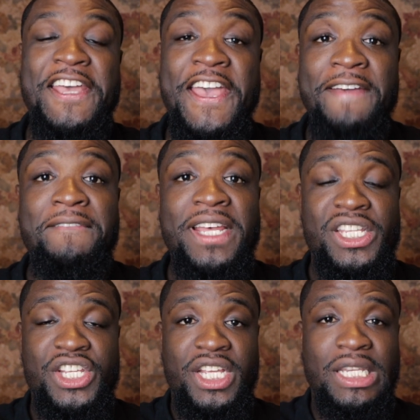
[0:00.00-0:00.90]
the
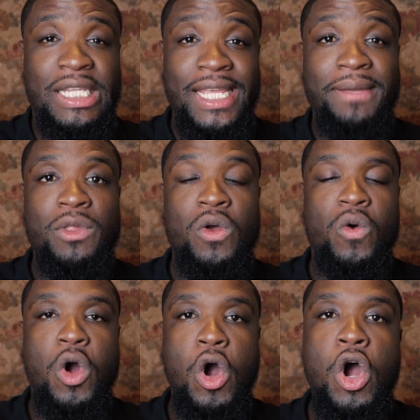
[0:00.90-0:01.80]
FHA deemed
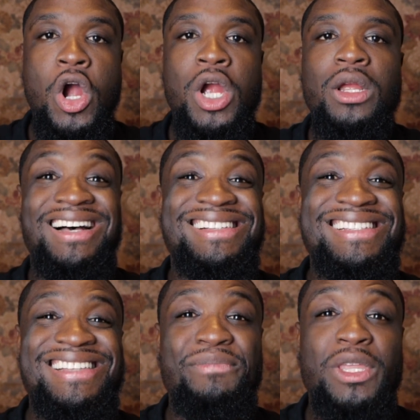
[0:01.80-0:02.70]
are
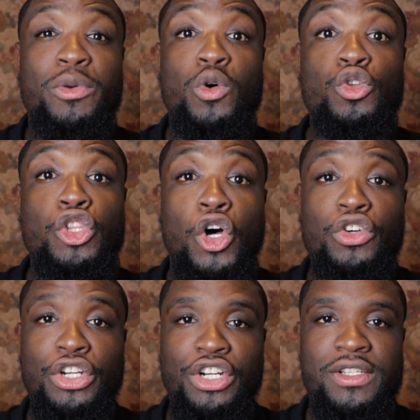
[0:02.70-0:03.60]
acceptable
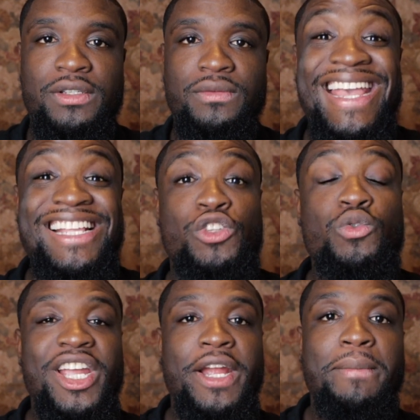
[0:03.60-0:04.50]
donors. A
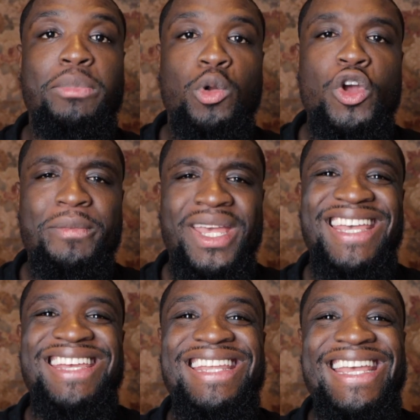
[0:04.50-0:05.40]
2-year employment
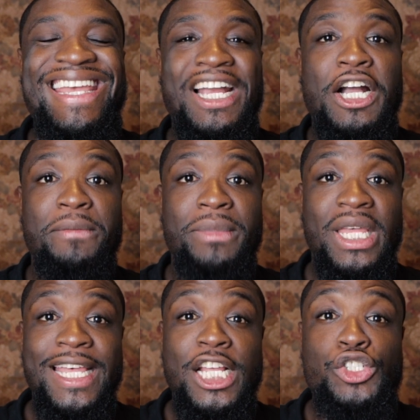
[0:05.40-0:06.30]
and income
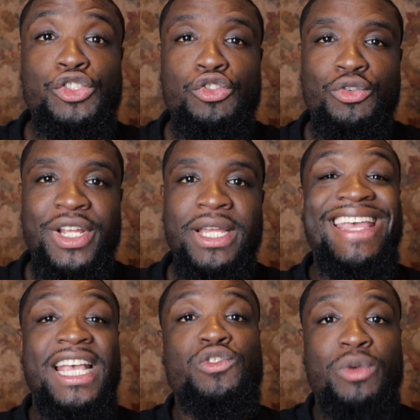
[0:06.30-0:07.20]
history
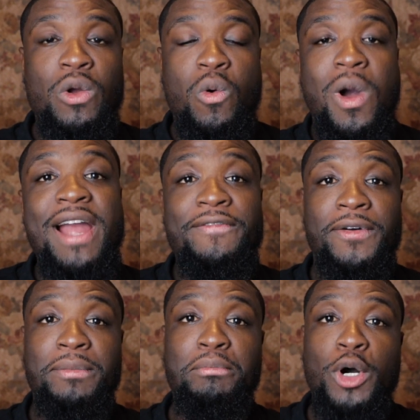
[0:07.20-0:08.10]
is required
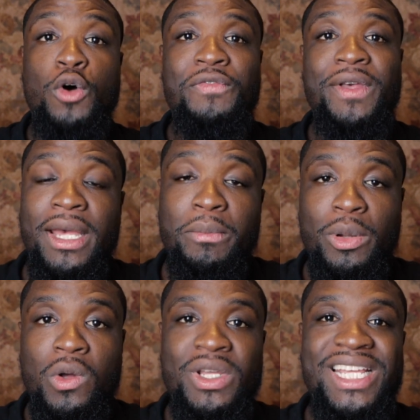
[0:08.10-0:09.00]
from both
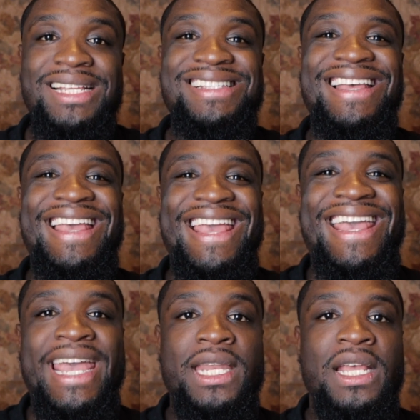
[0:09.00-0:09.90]
employees
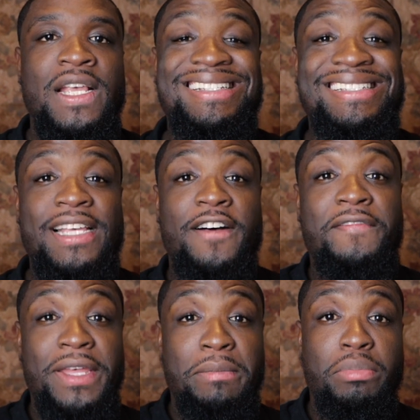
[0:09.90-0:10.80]
and
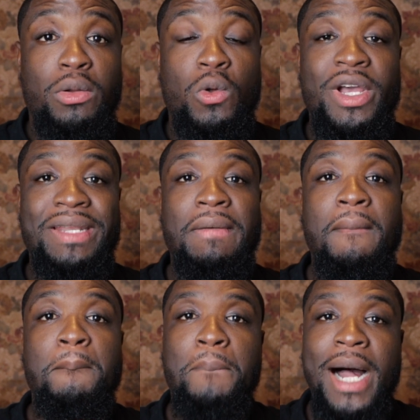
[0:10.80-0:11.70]
self-employed
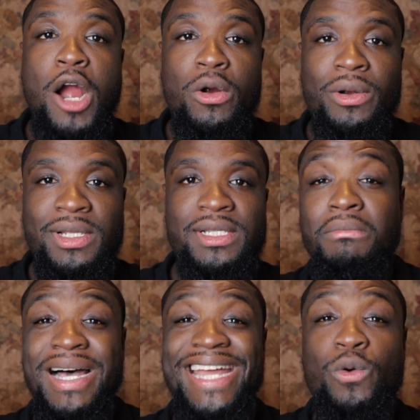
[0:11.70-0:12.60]
borrowers
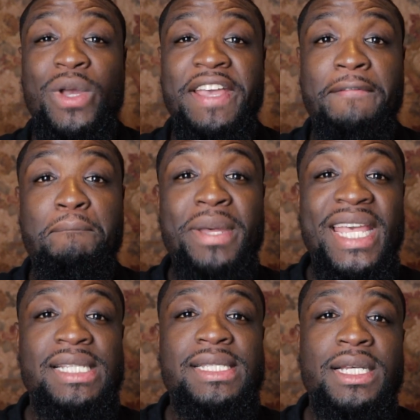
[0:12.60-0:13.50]
by the way of
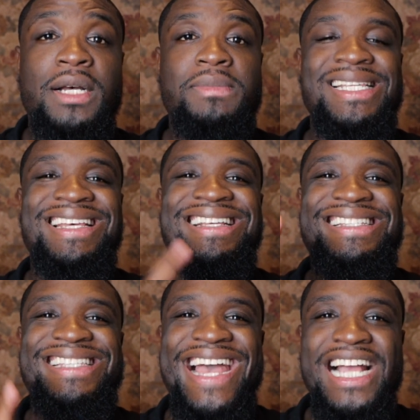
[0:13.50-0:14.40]
pay stubs,
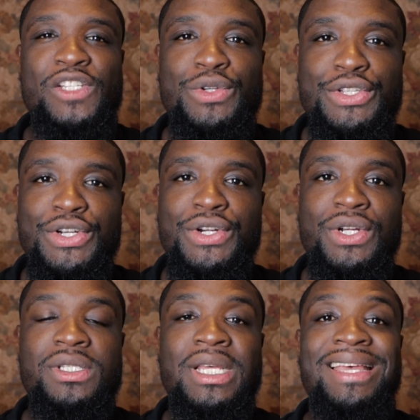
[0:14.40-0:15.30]
tax returns,